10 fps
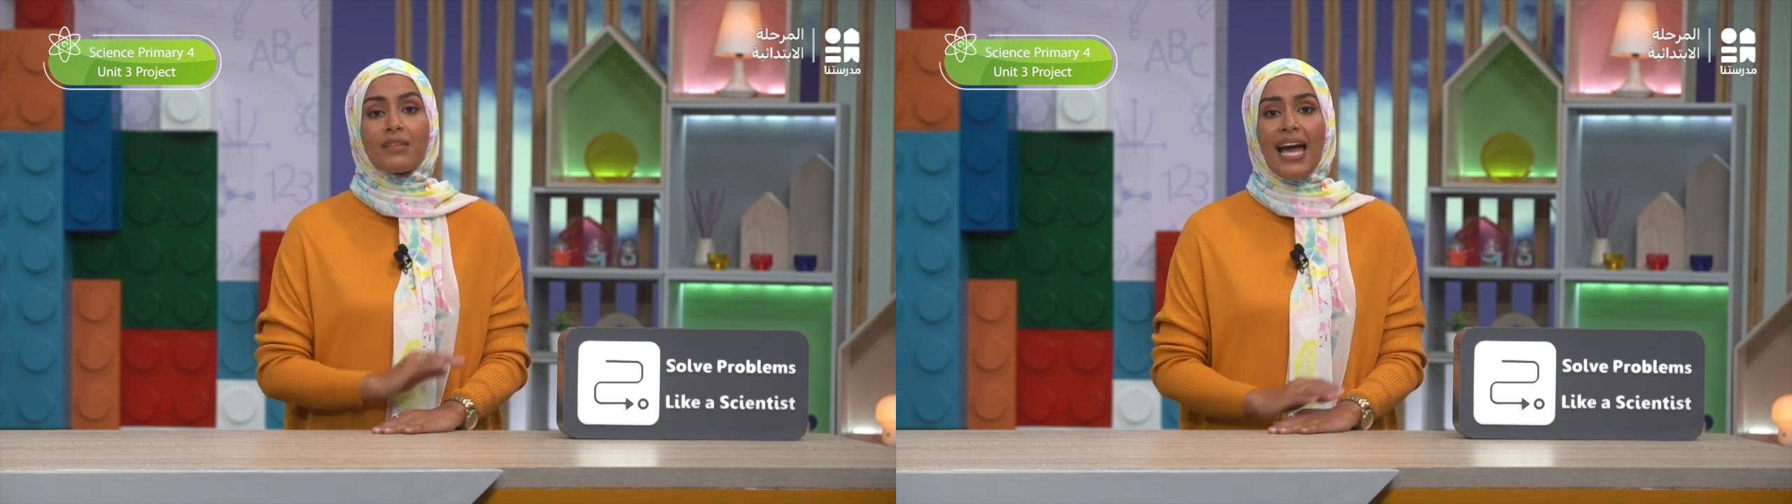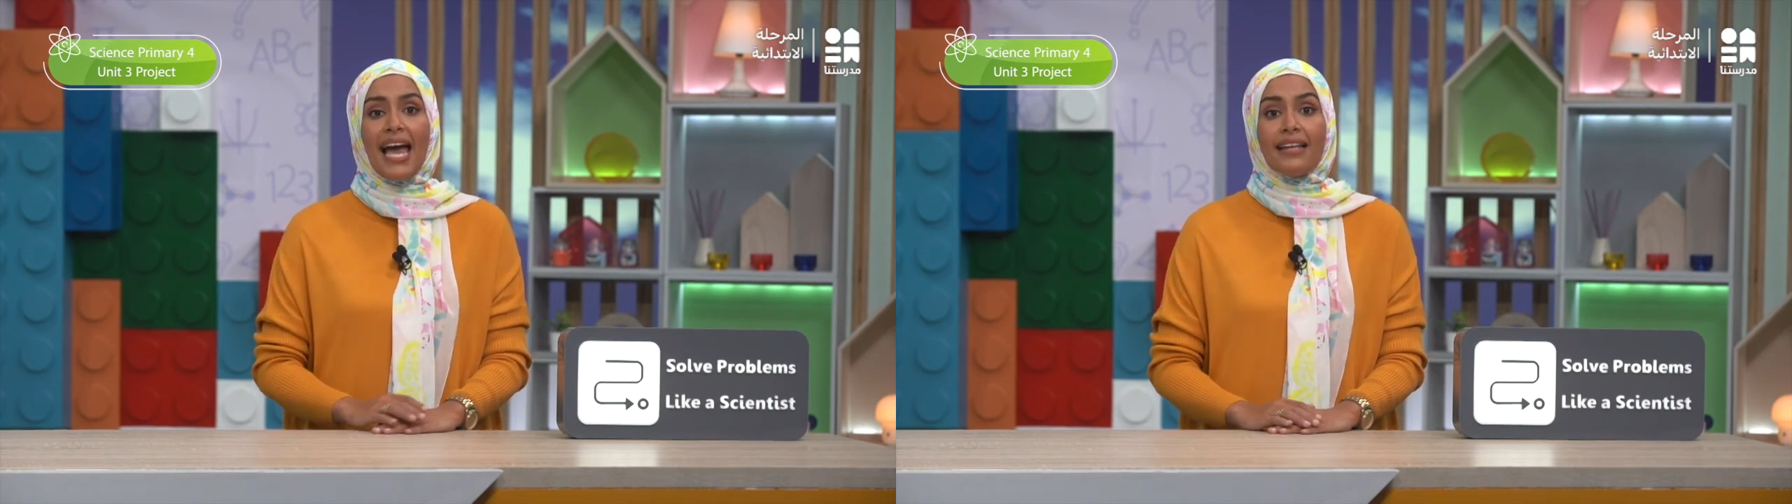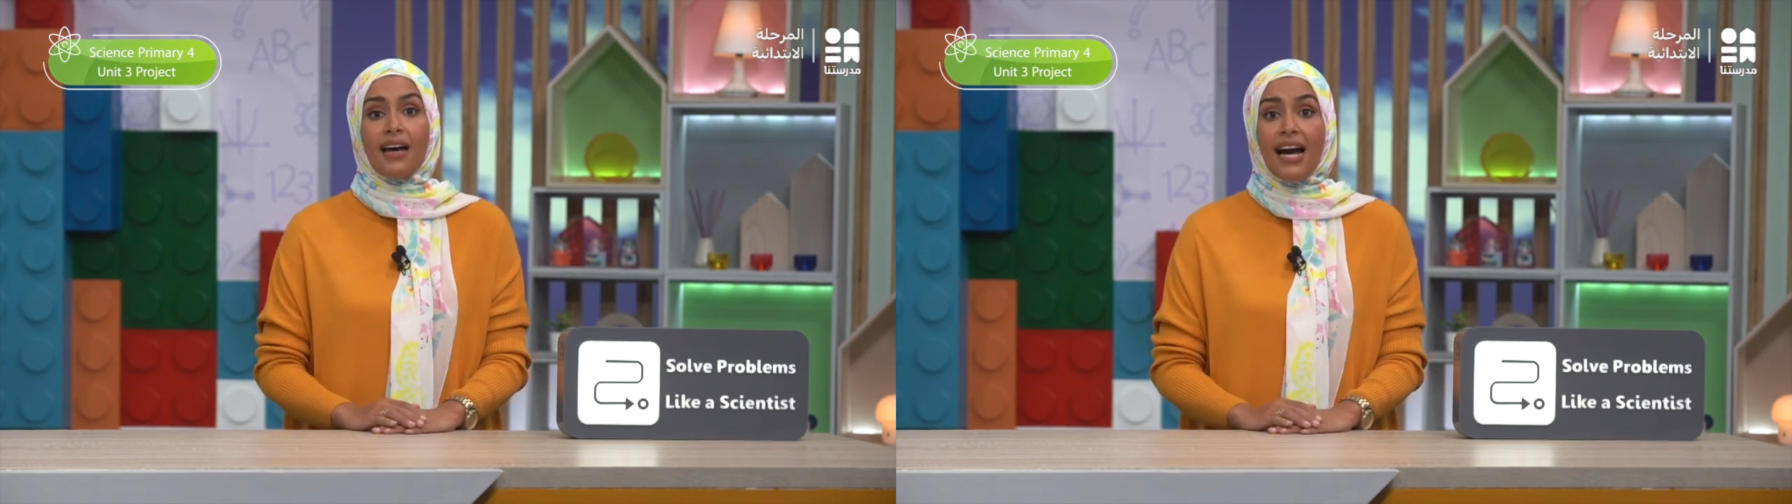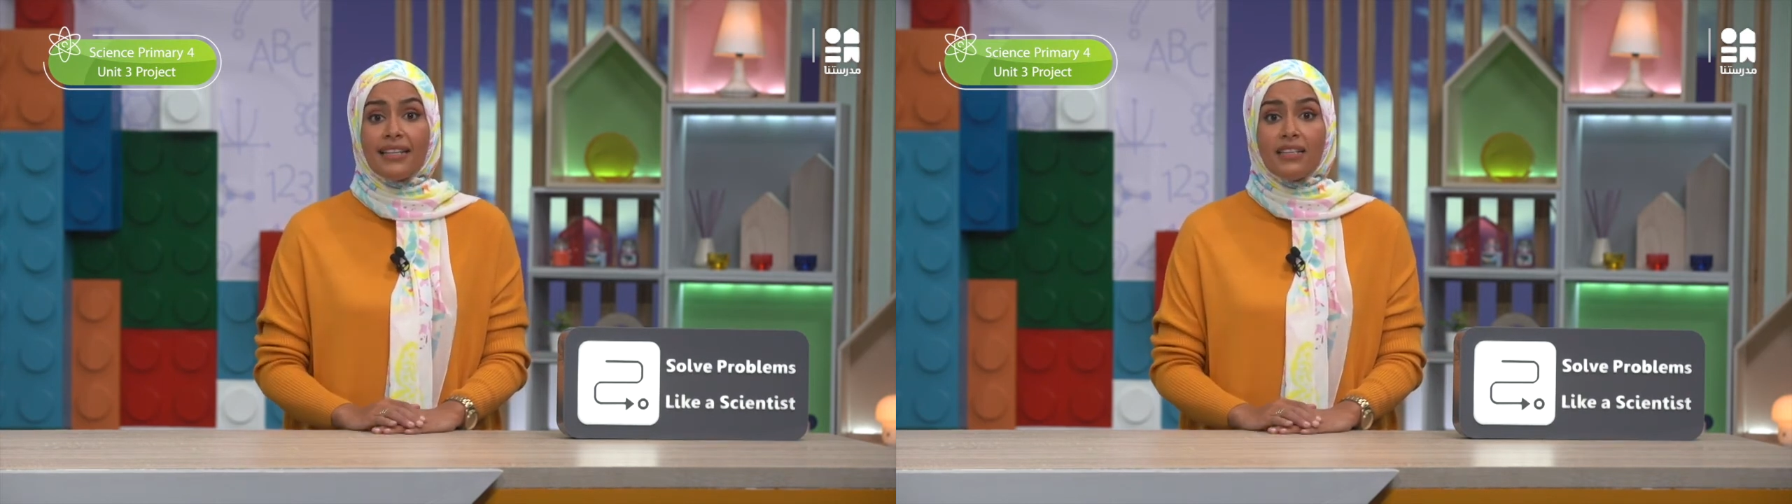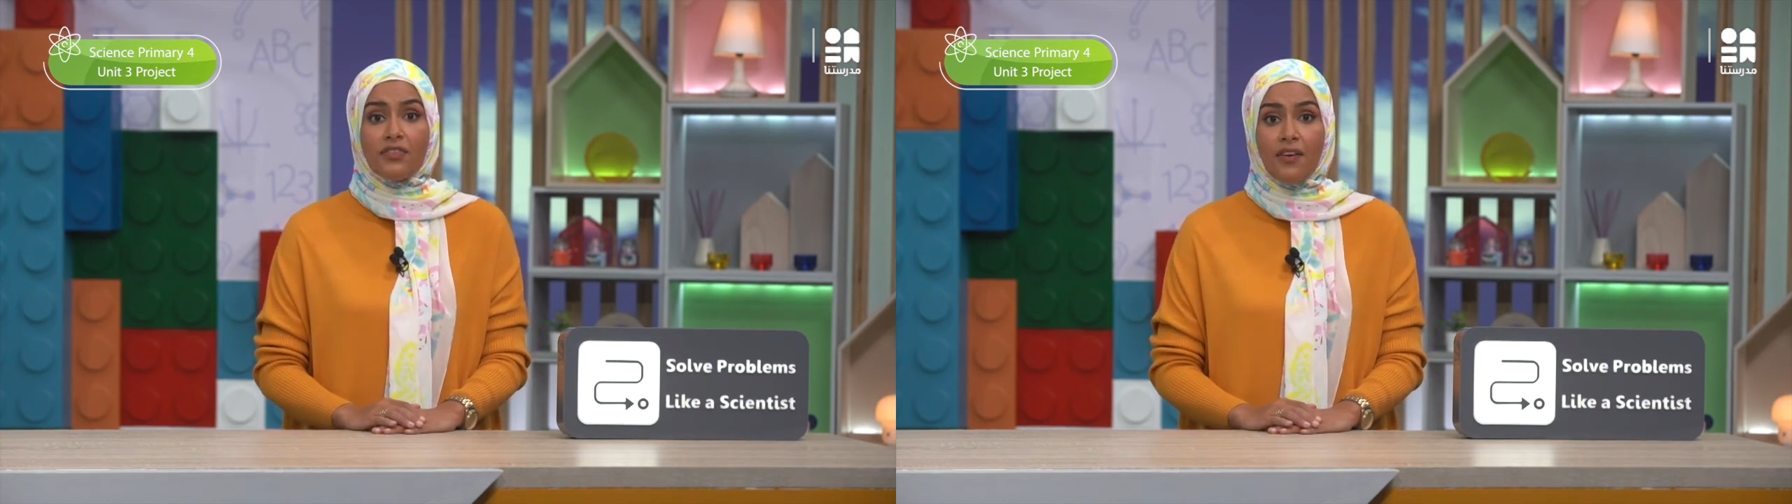and
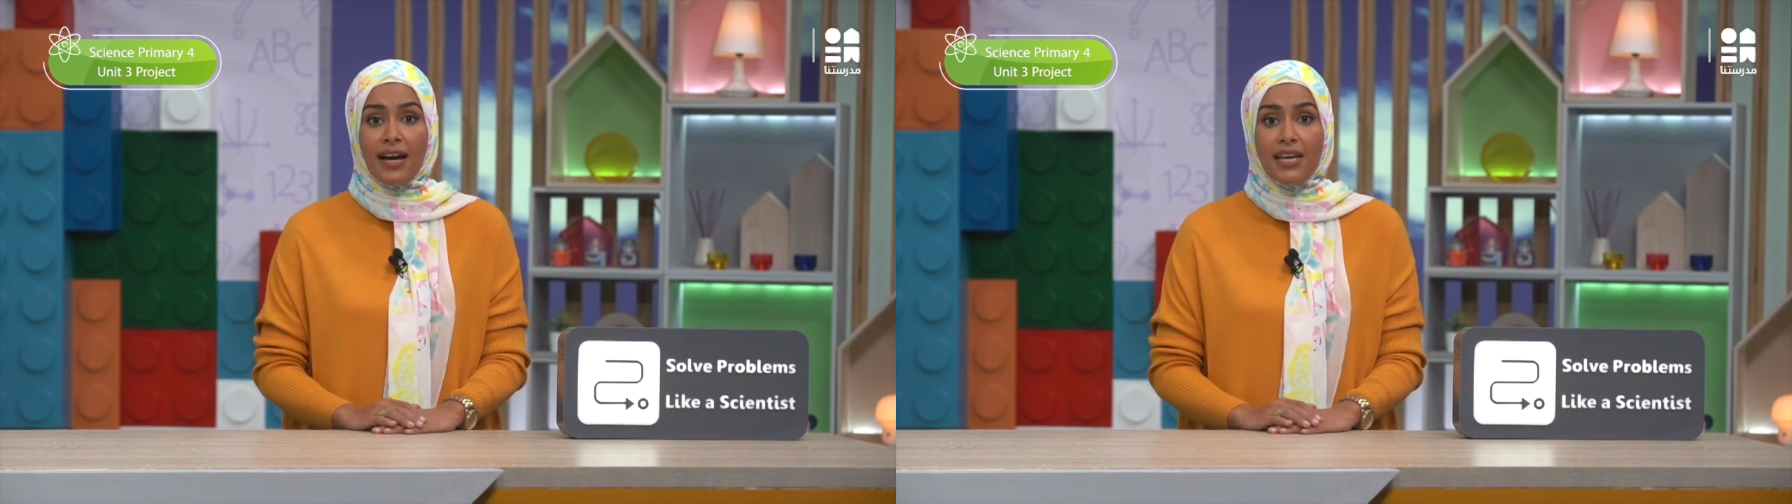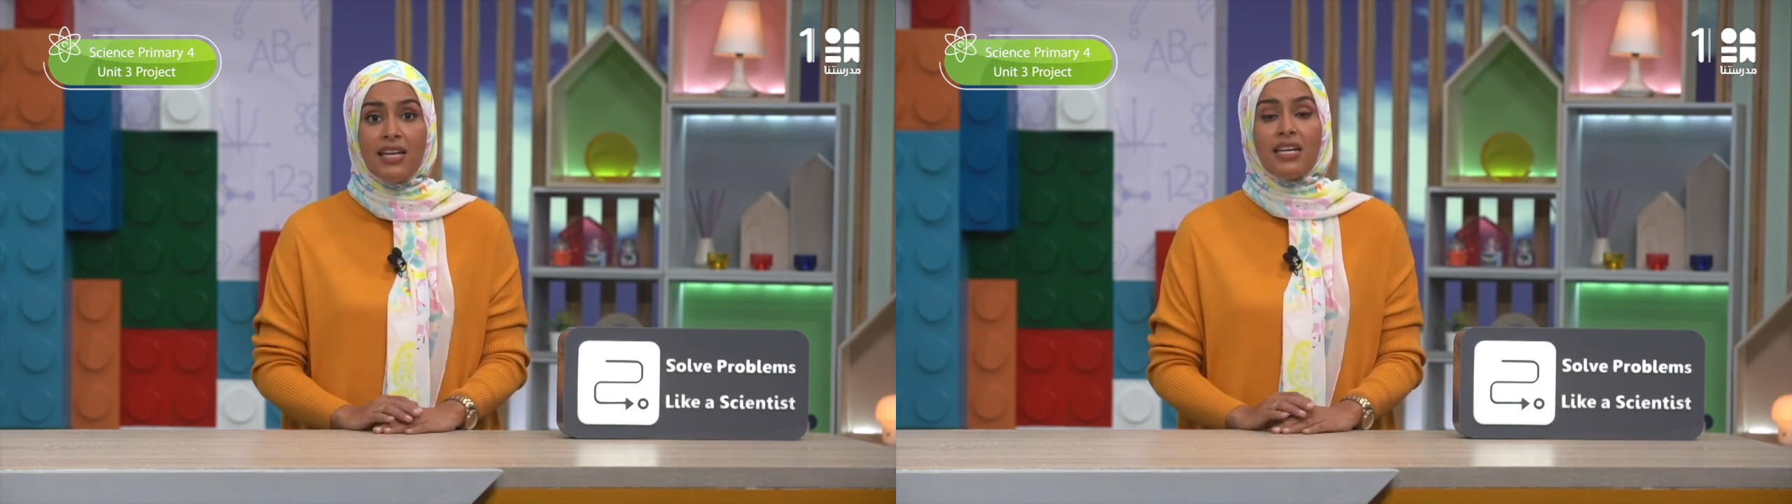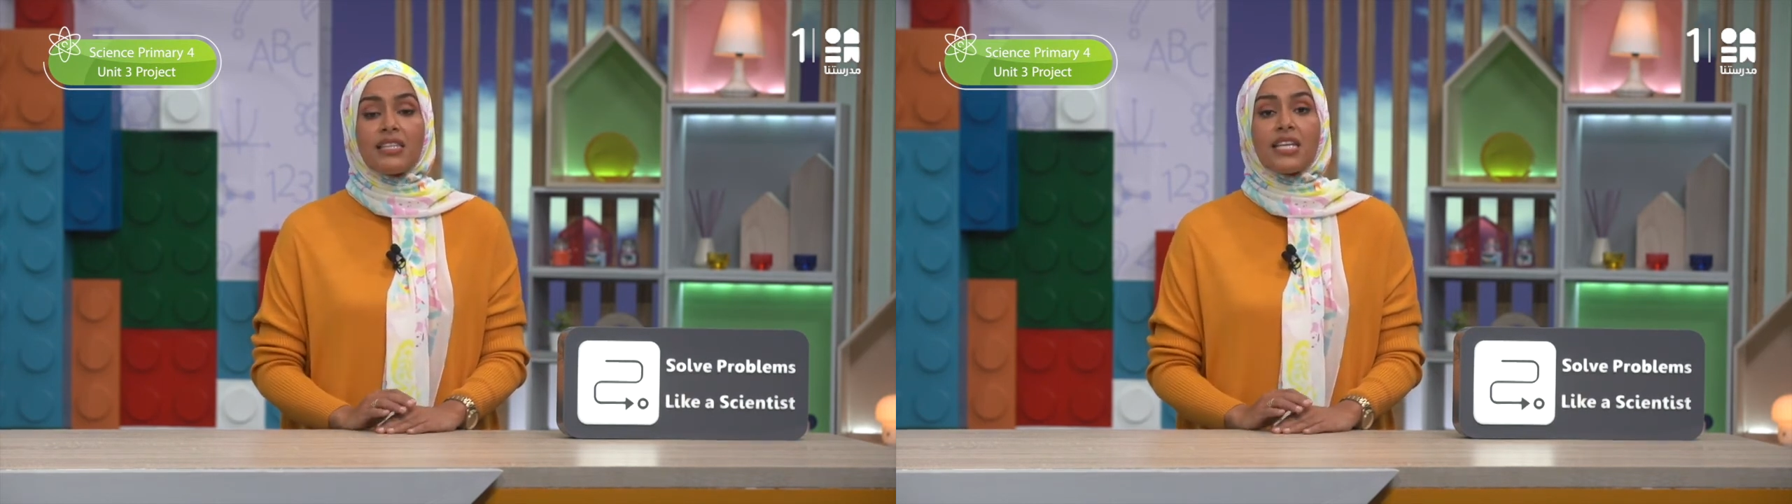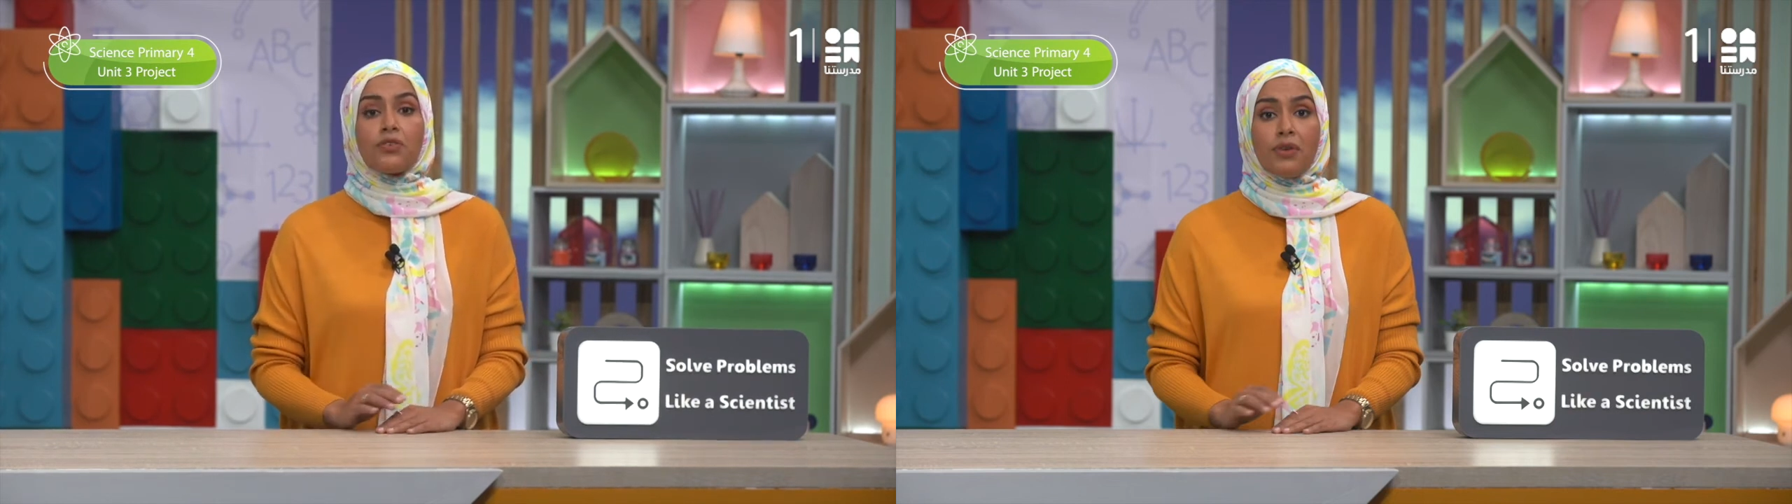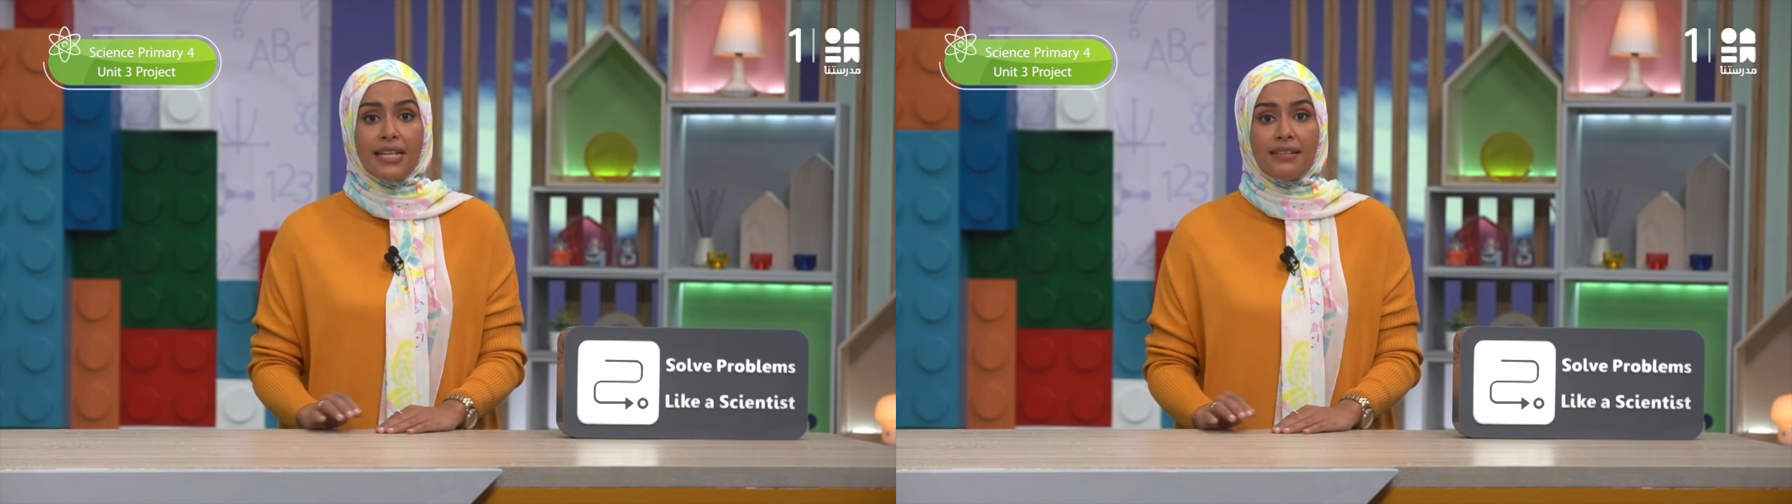identify the
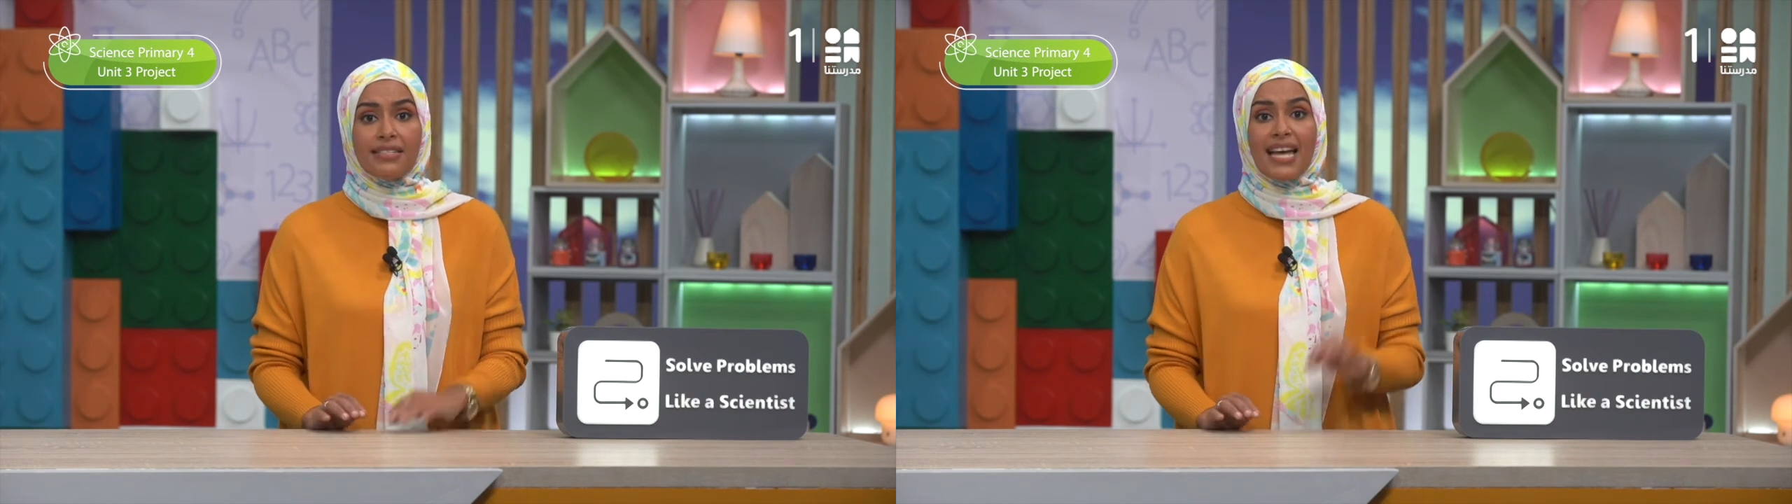greatest